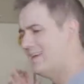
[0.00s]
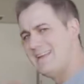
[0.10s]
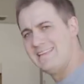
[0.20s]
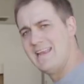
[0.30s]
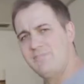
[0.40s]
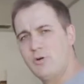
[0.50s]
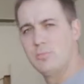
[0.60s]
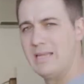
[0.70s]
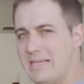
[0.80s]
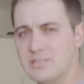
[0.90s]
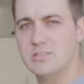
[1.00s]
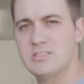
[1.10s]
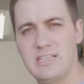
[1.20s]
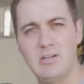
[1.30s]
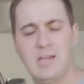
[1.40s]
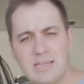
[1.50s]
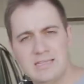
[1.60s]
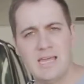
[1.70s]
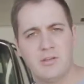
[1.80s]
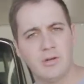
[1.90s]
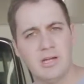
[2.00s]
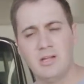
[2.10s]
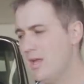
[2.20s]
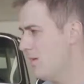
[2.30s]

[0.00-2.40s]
1984 Blazer, single headlight grille,